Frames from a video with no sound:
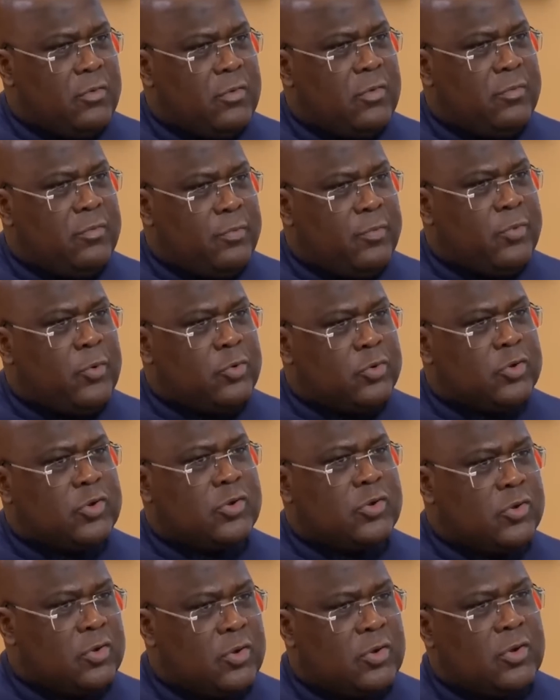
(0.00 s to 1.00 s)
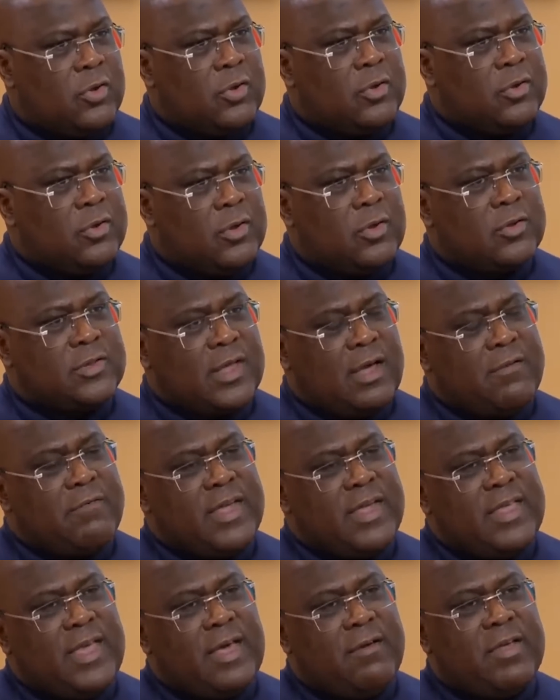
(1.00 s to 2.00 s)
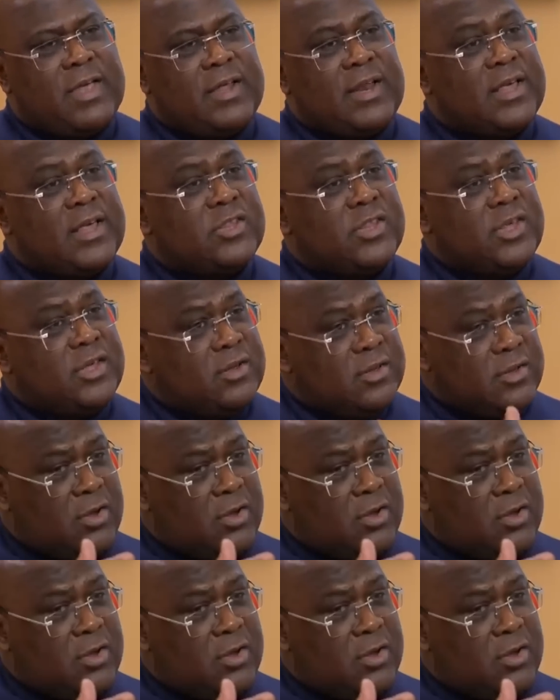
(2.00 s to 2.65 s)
remarks have been echoed by several countries,